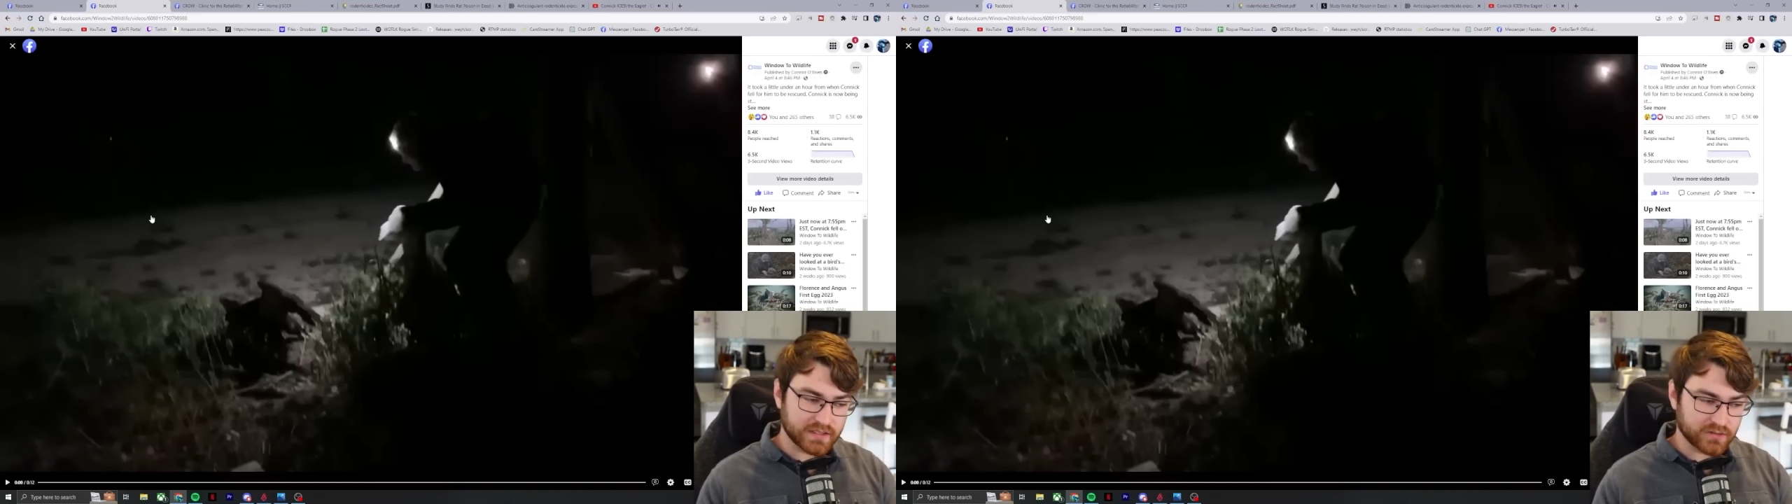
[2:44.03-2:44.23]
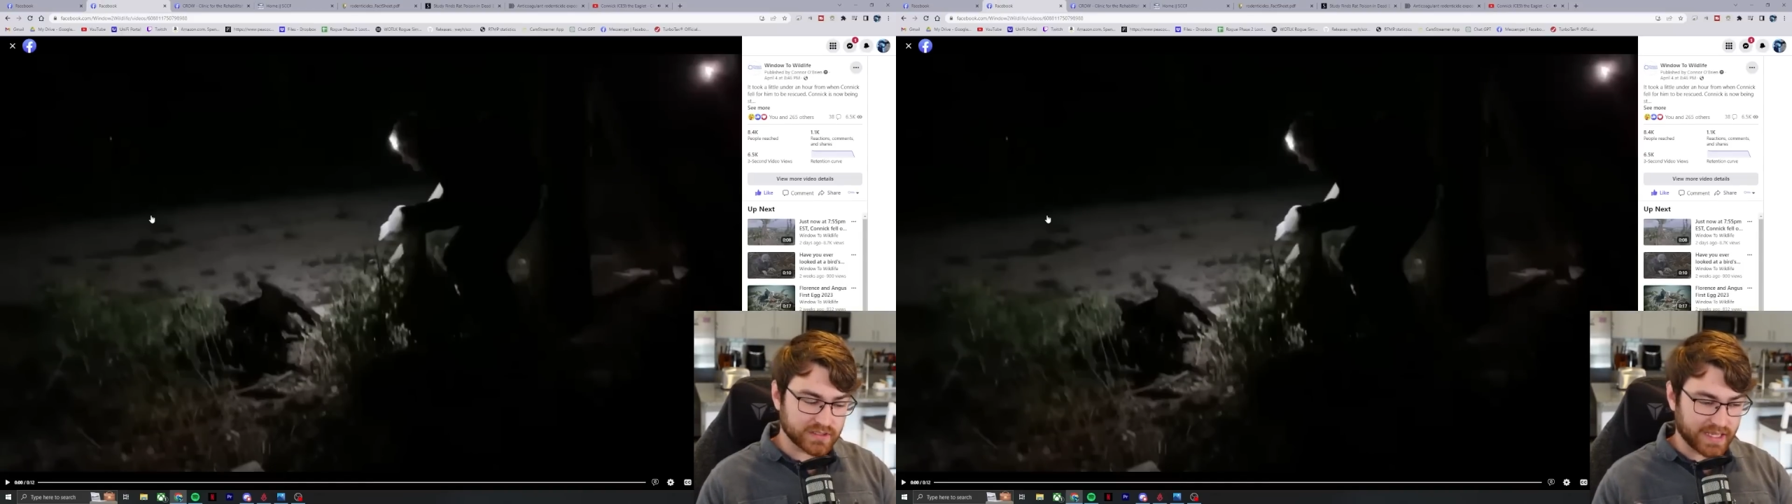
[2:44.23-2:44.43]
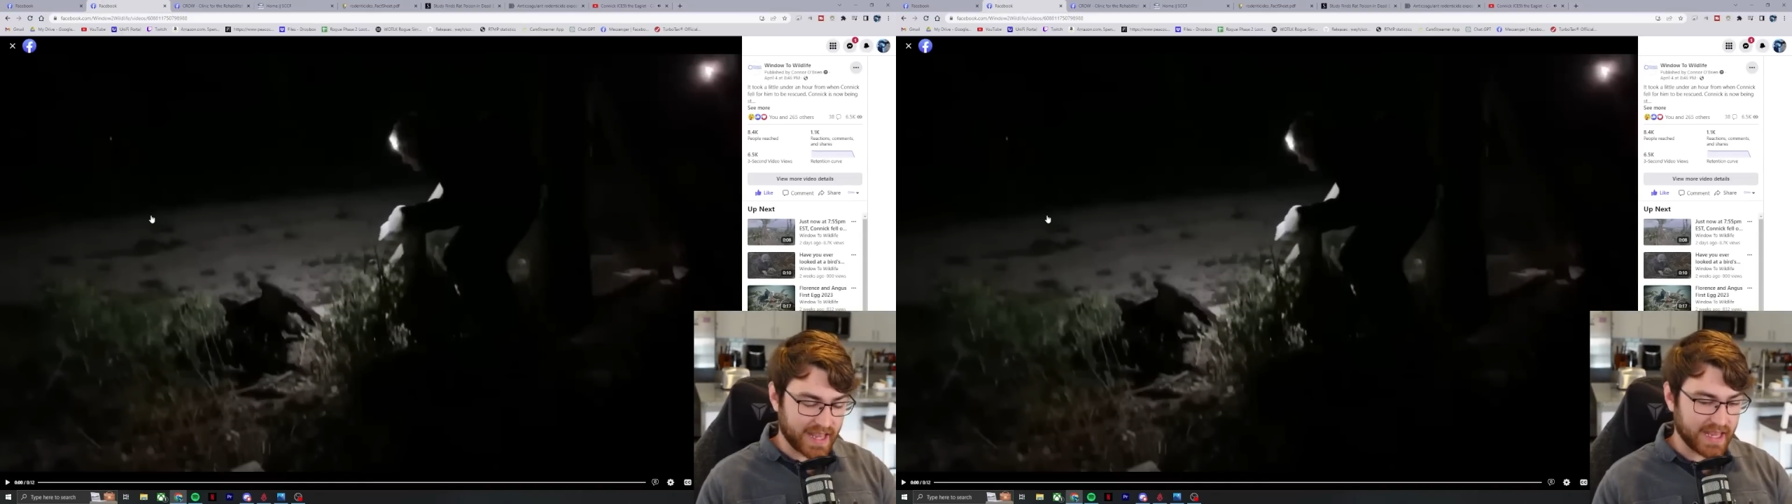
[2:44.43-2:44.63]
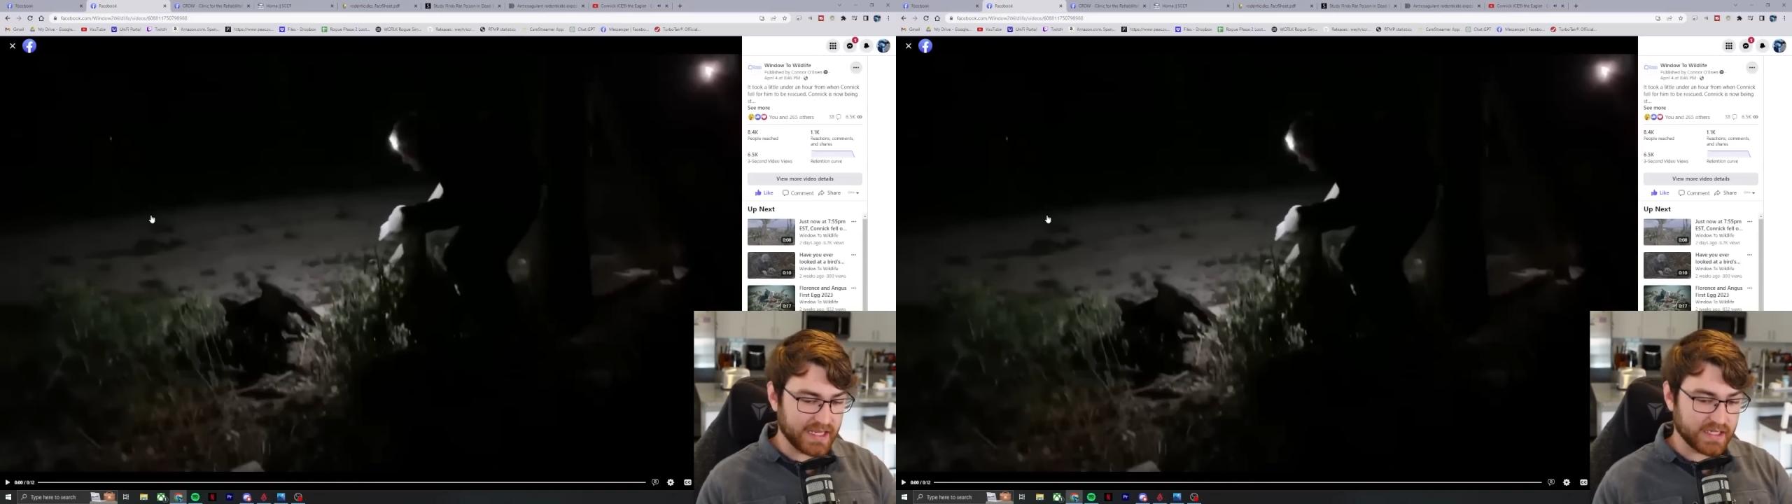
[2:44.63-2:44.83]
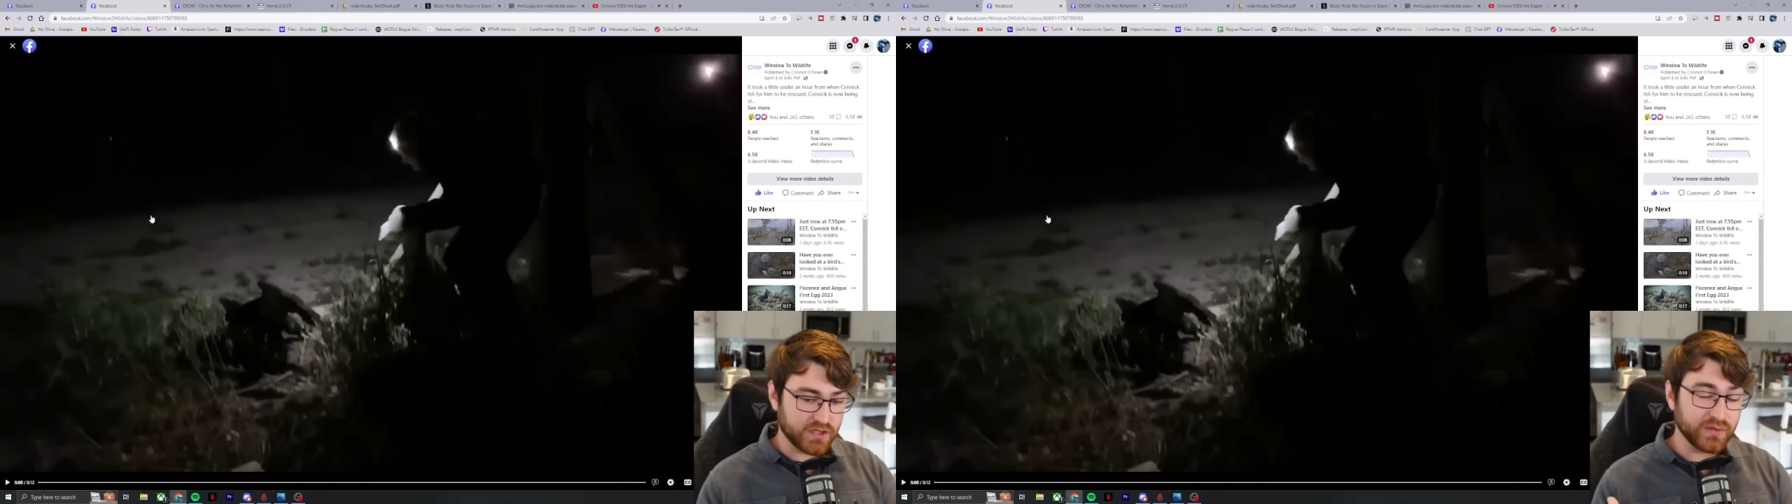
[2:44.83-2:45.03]
and I was like, hey,
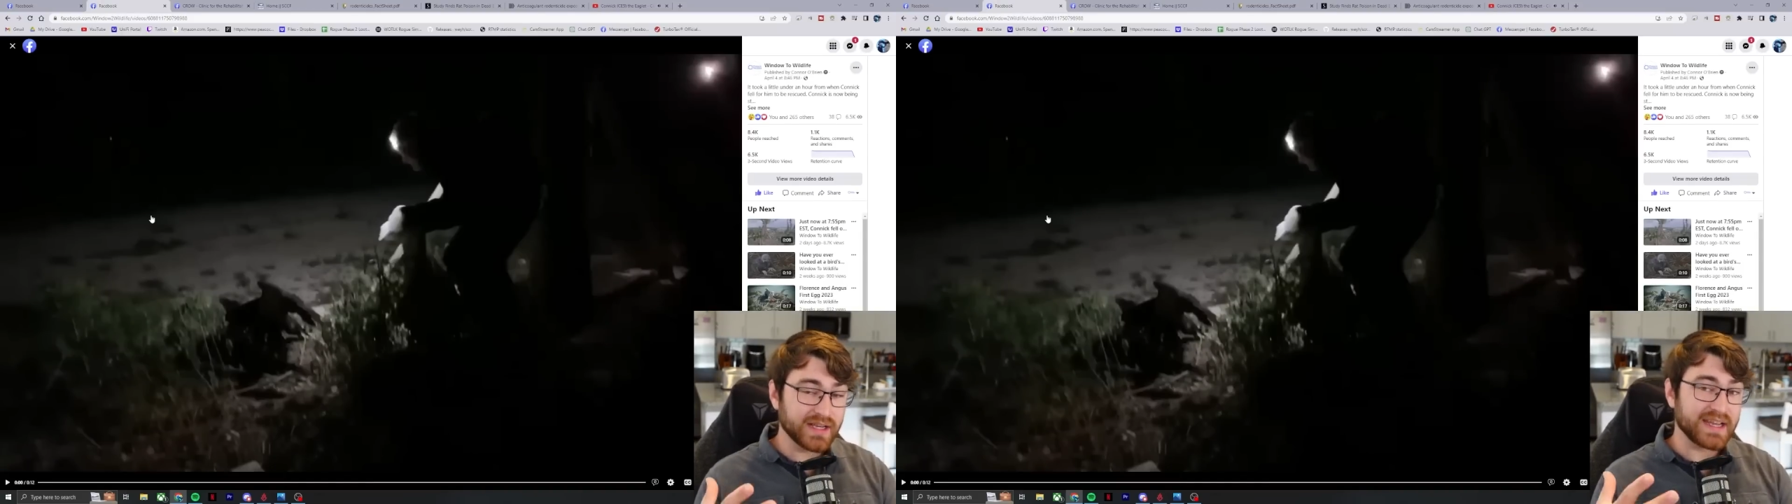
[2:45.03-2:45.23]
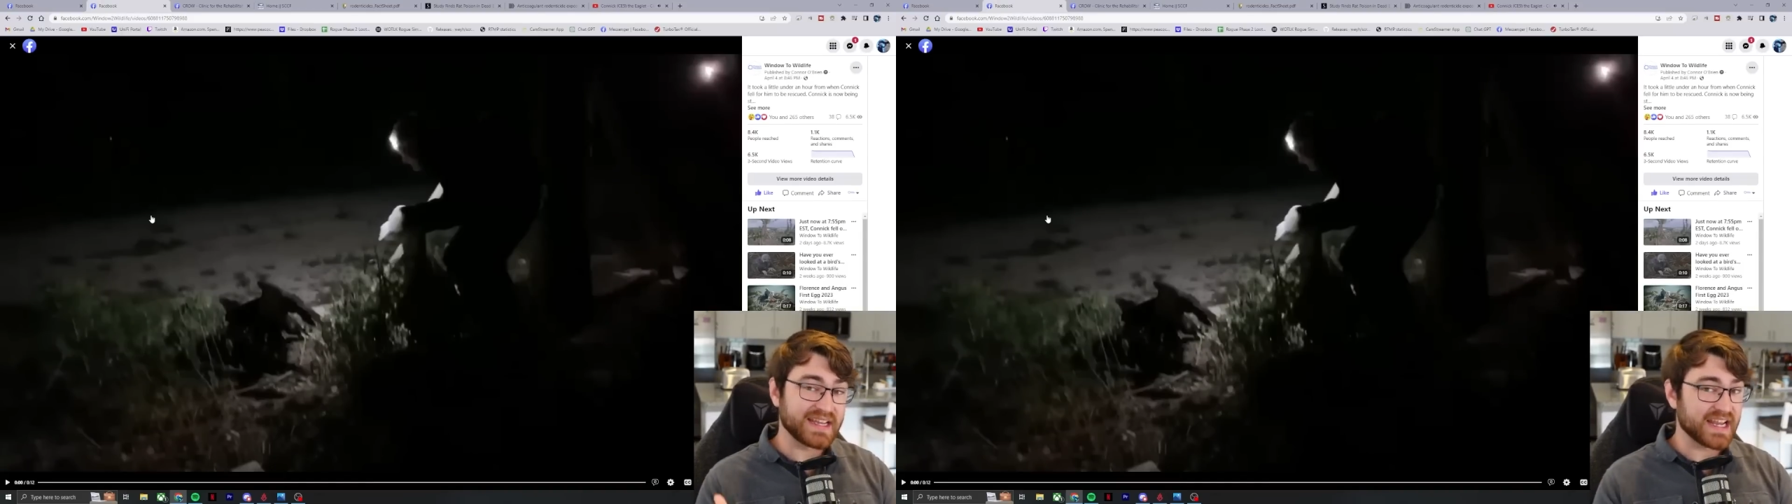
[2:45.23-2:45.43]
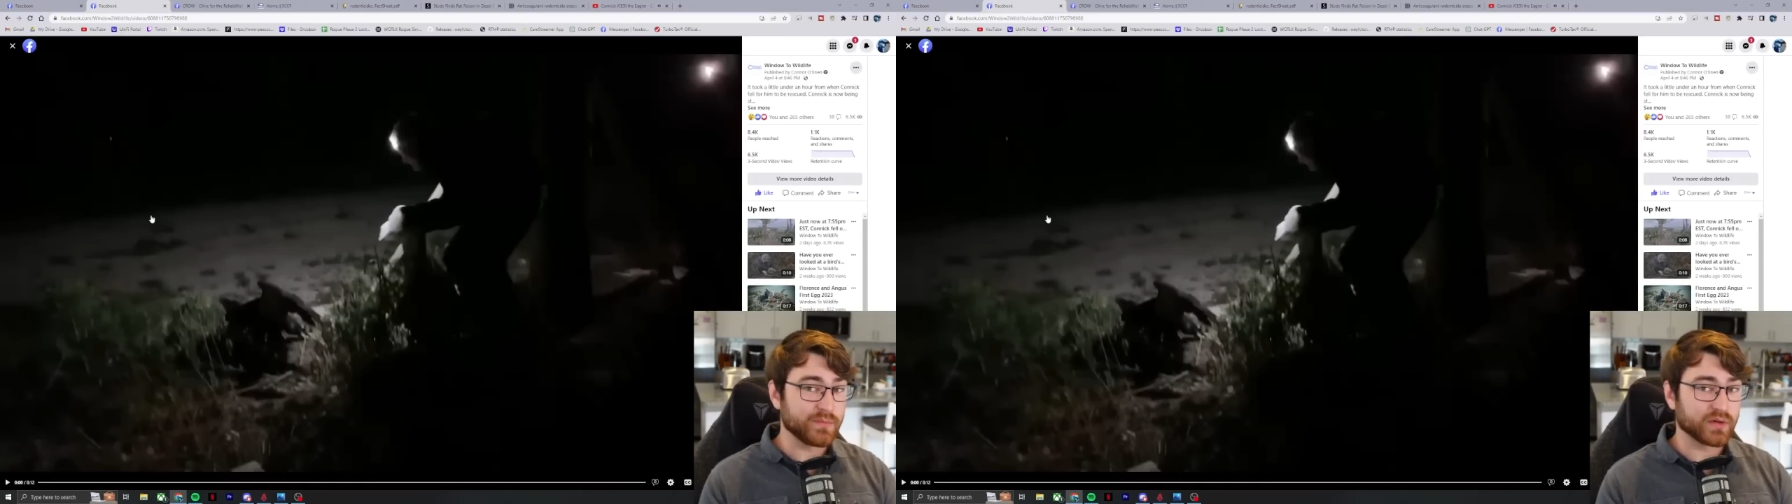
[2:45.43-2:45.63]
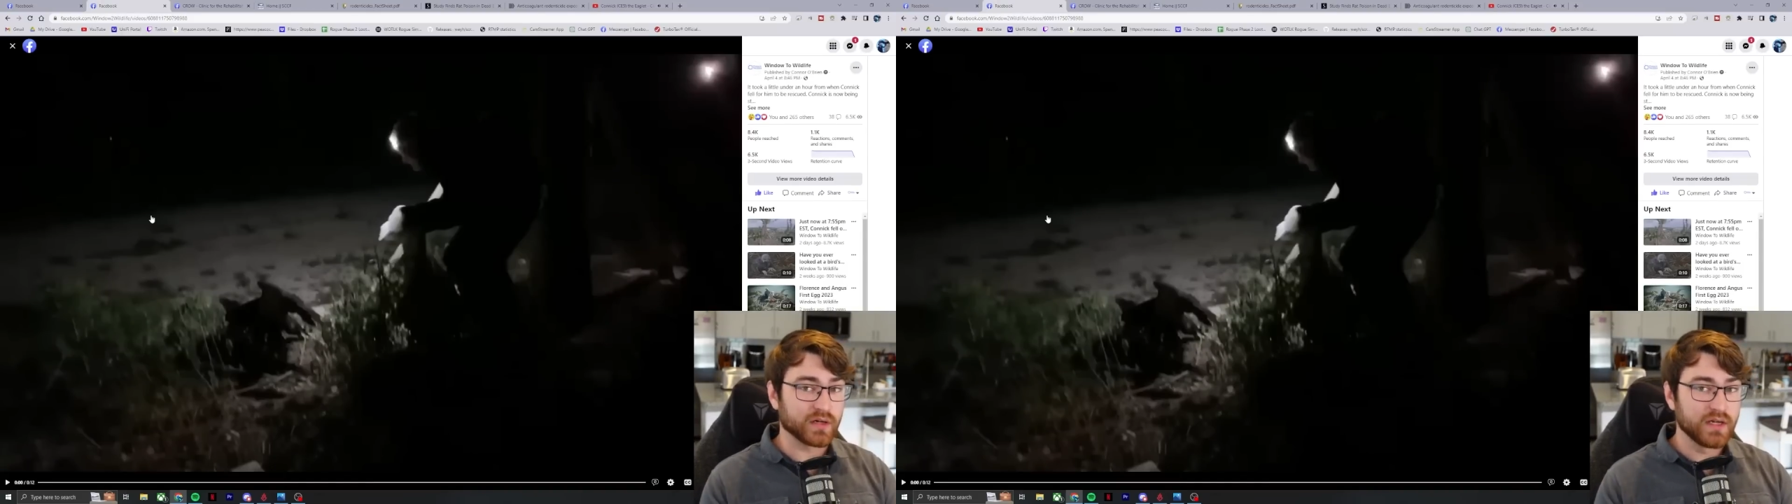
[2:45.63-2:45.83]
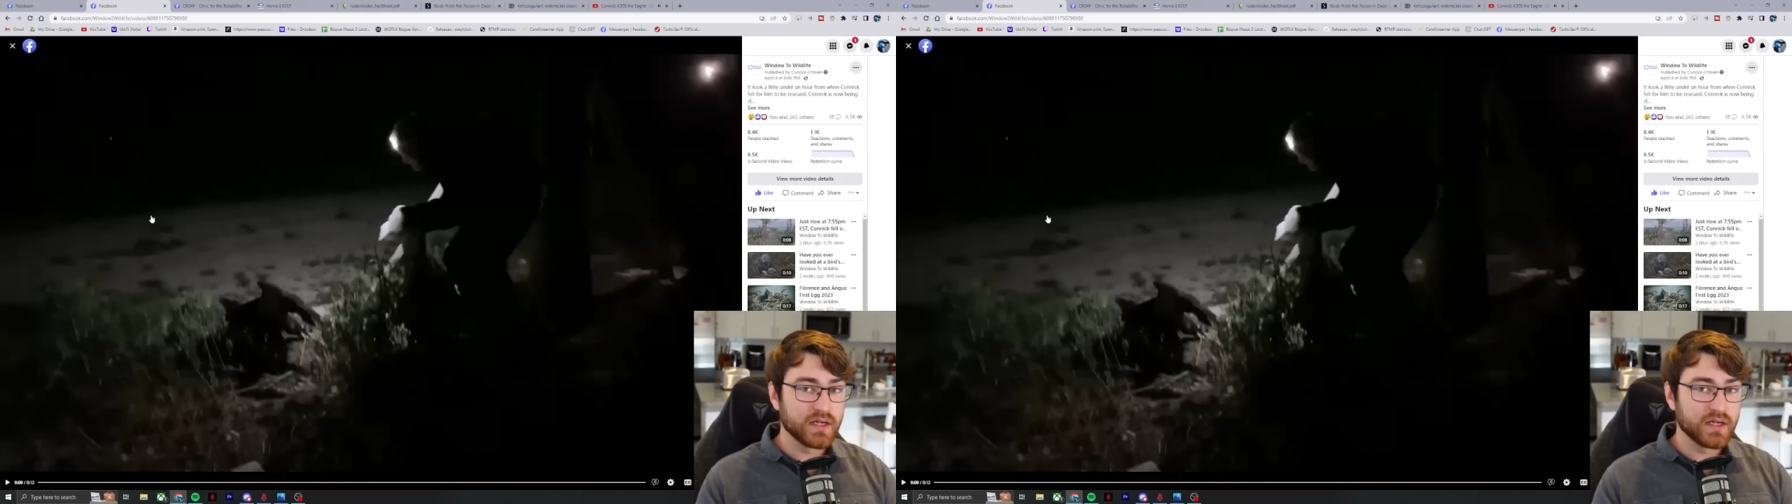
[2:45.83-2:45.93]
can you get a neighbor